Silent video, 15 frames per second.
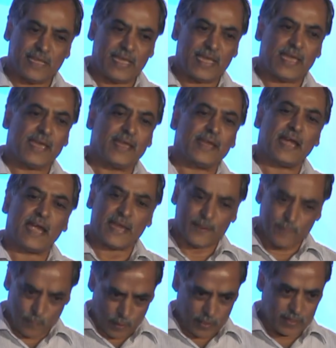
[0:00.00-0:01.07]
air and
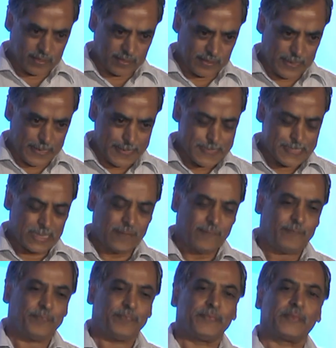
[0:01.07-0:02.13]
water.
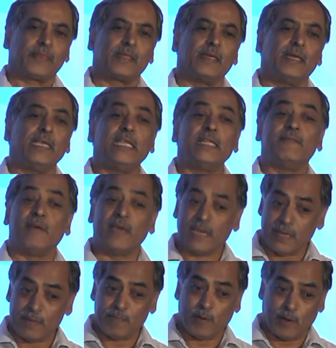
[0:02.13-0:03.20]
It is very
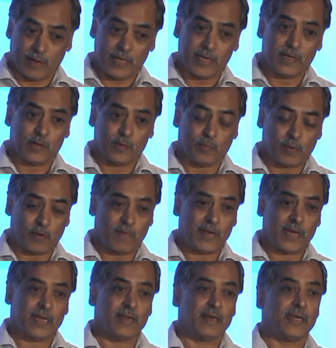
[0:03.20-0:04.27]
important to
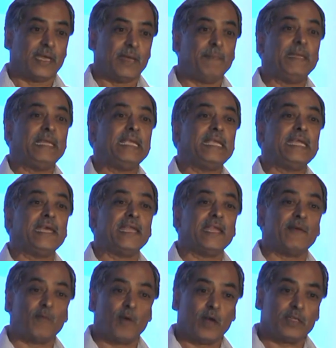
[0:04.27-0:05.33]
provide ability in
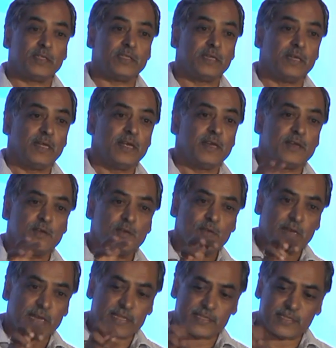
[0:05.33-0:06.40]
a watch to
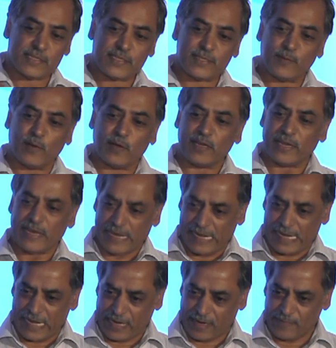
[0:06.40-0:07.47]
resist water
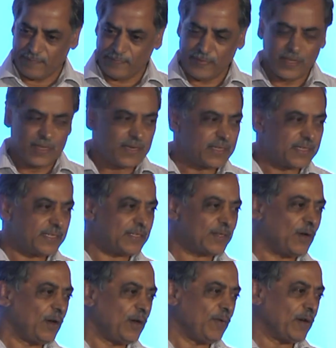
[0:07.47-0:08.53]
entry. This is
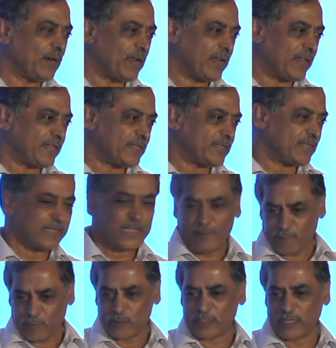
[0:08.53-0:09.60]
called water resistant. If
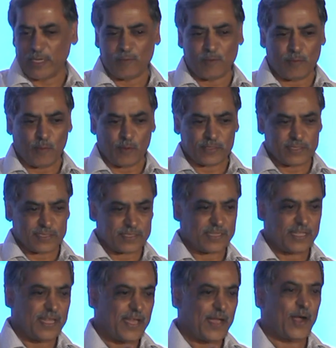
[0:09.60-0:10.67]
you see your watches,
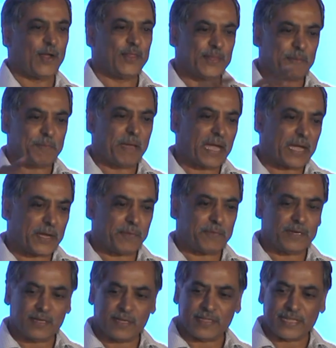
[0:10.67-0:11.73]
on the back
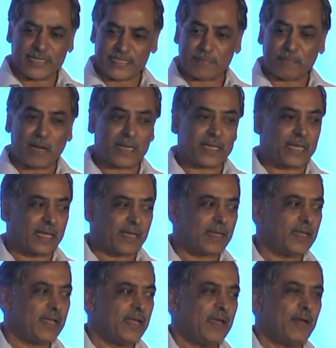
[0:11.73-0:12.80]
cover, there is a marking,
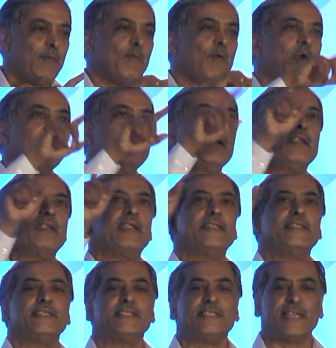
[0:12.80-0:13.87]
water
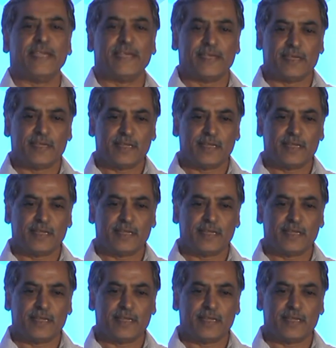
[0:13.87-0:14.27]
resistant,